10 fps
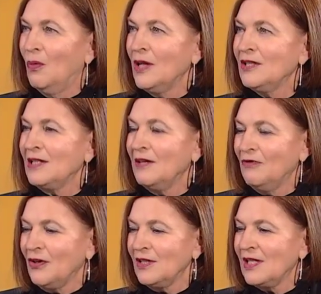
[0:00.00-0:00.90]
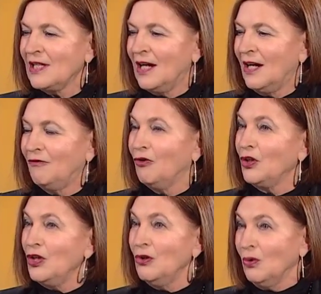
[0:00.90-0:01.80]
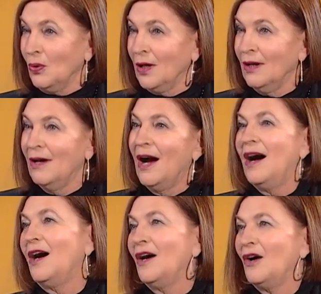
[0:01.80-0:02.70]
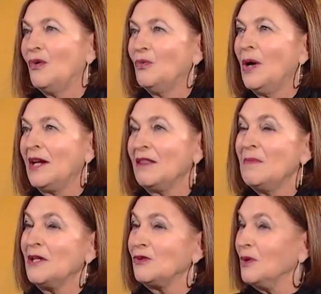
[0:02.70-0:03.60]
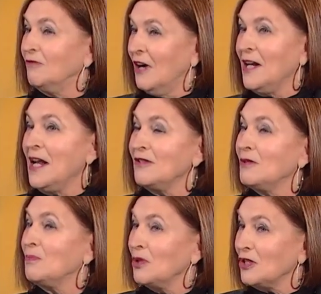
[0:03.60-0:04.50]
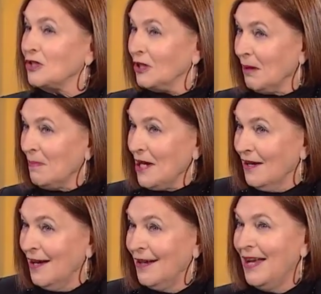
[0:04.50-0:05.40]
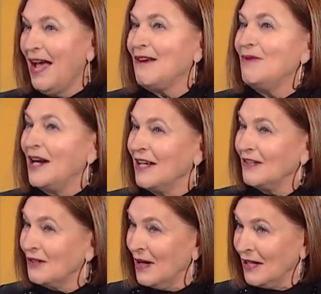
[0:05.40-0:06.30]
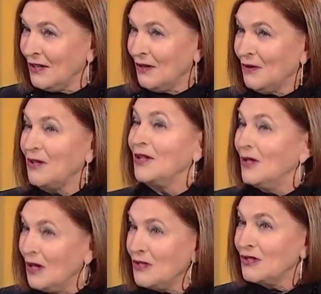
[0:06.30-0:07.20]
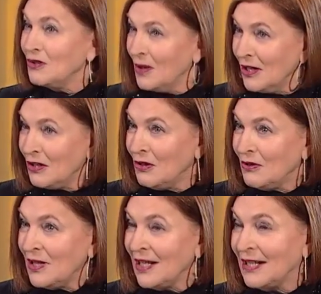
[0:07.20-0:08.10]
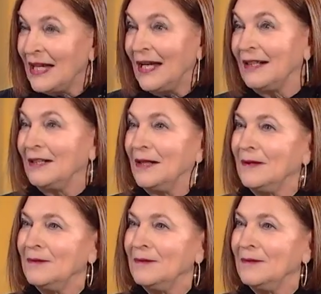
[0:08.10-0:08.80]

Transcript: What is the difference for you running the Ministry of Finance in British Columbia and running a credit union, the largest credit union in Canada?